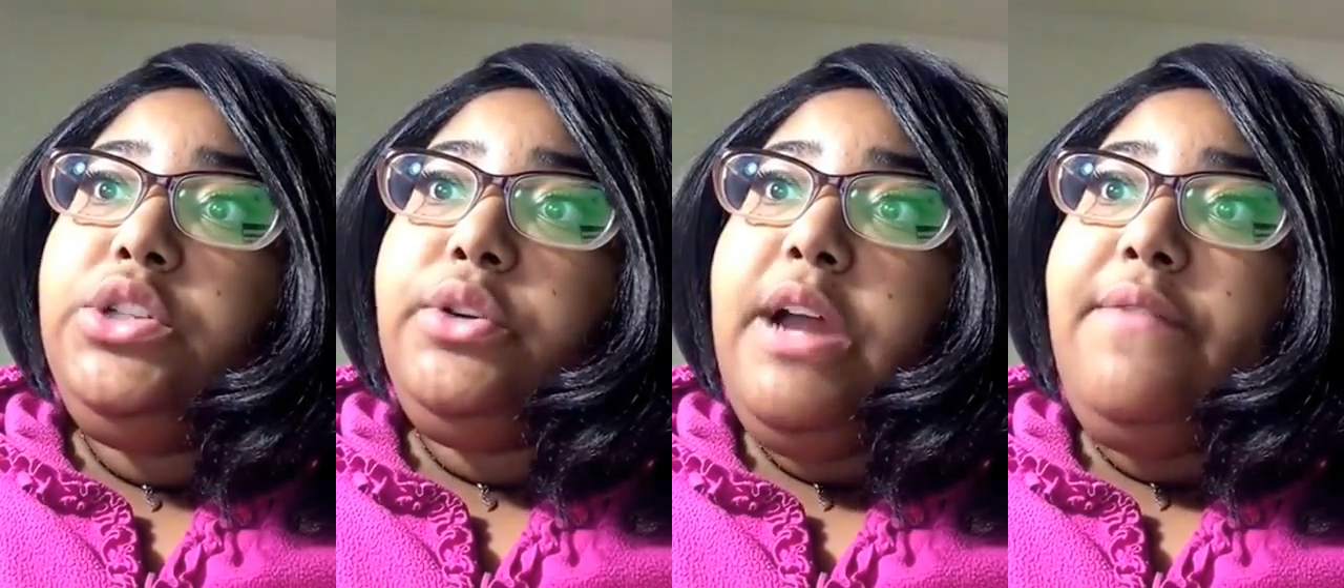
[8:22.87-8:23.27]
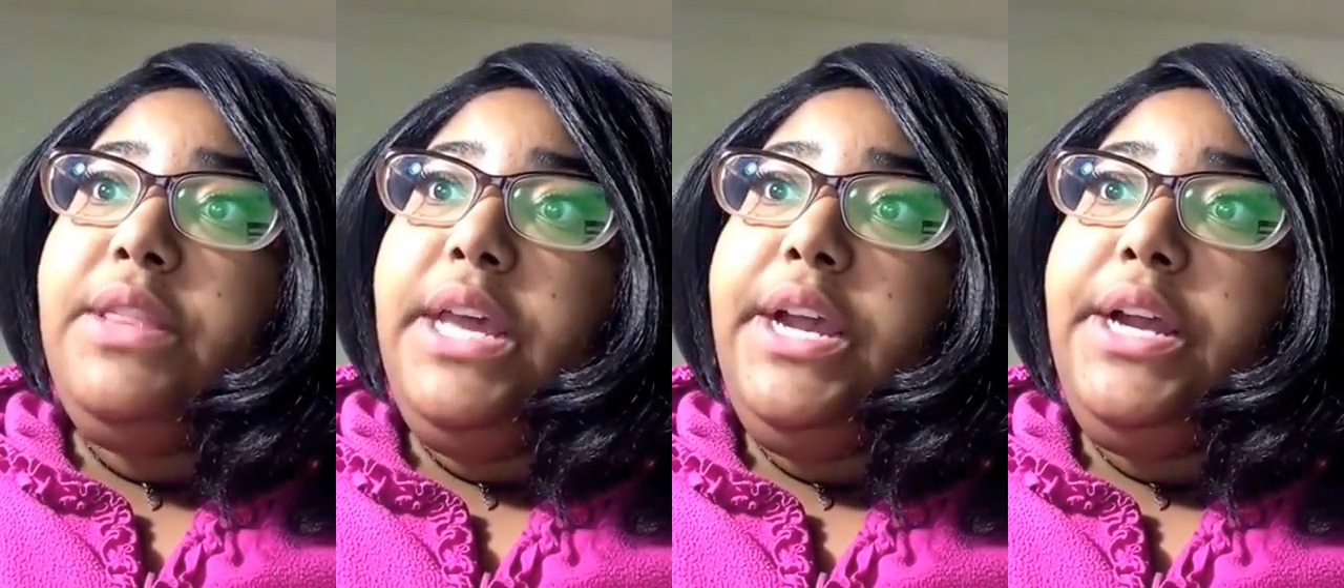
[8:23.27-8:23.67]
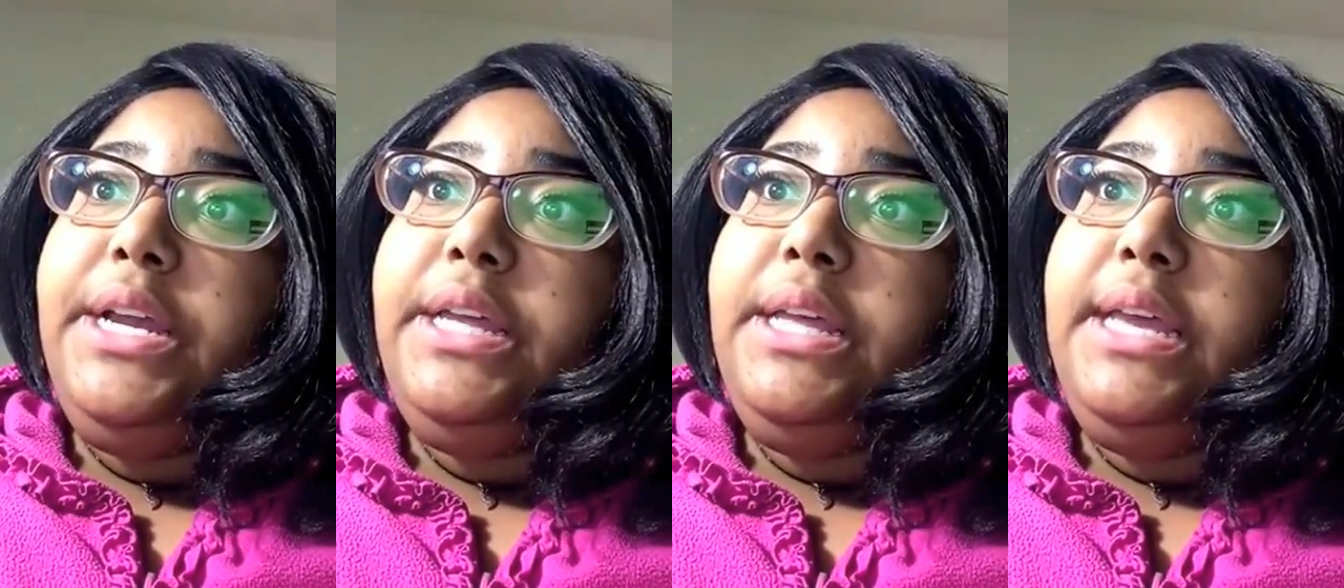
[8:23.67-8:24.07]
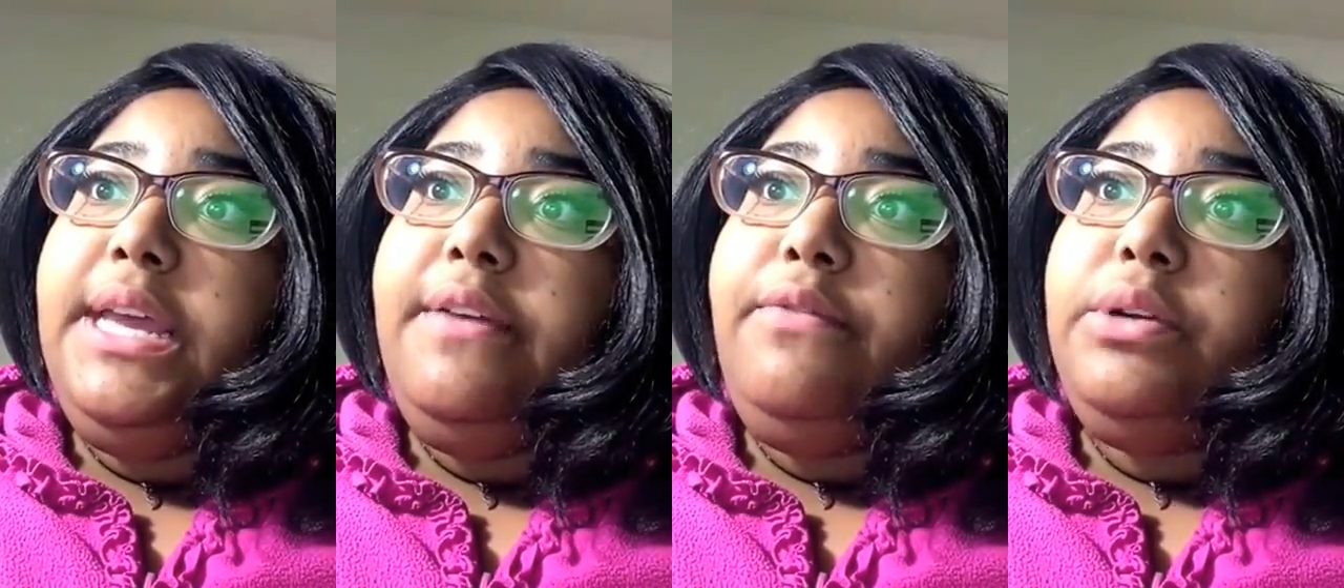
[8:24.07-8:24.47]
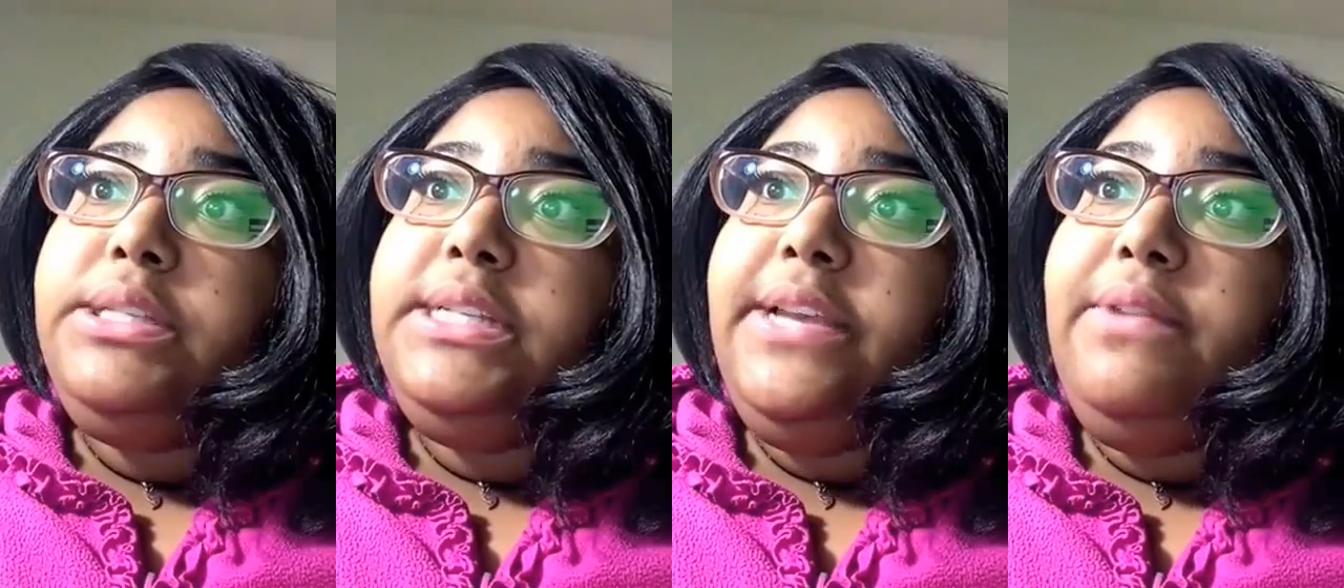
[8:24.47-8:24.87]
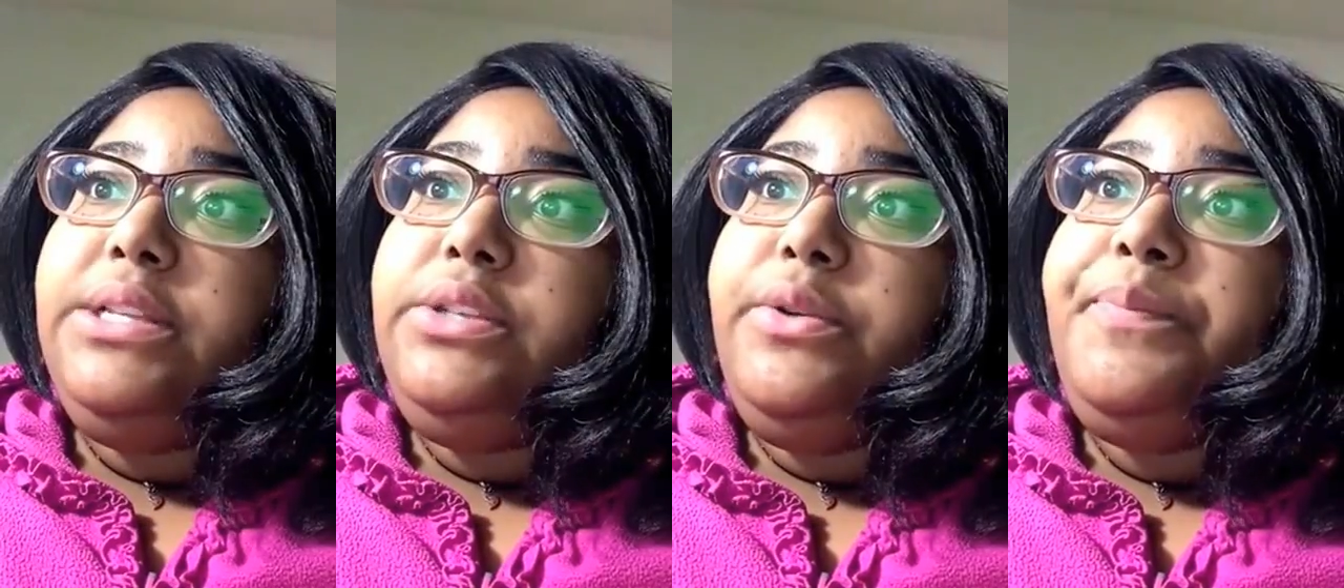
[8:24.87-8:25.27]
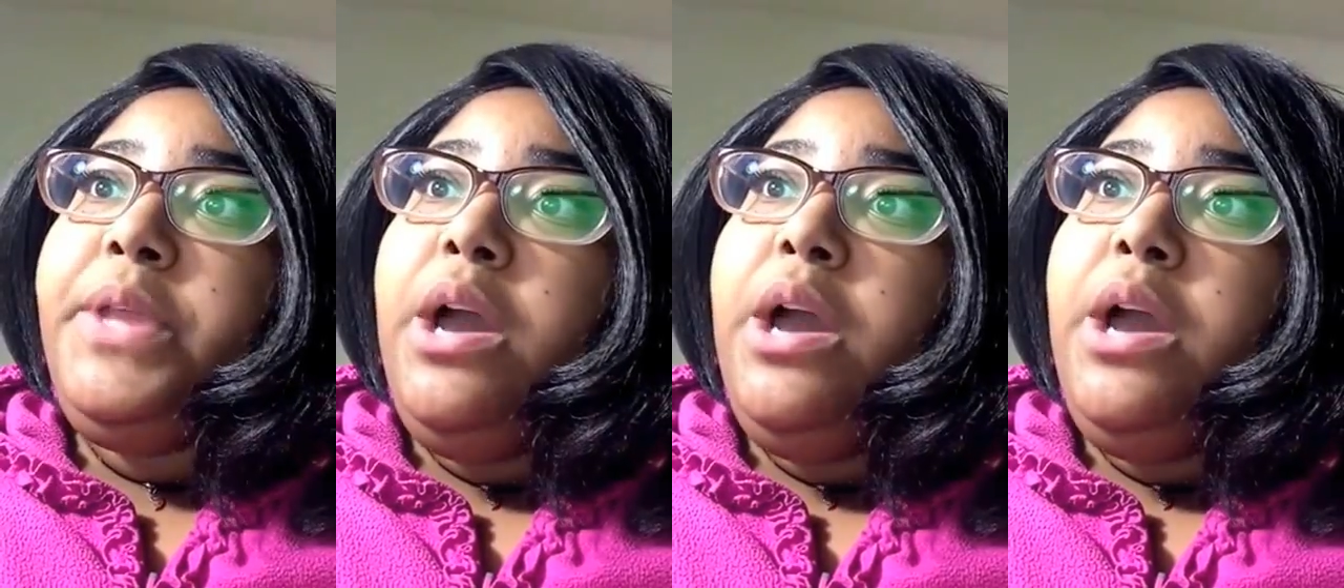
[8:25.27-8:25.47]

to arrive in the area in 1472.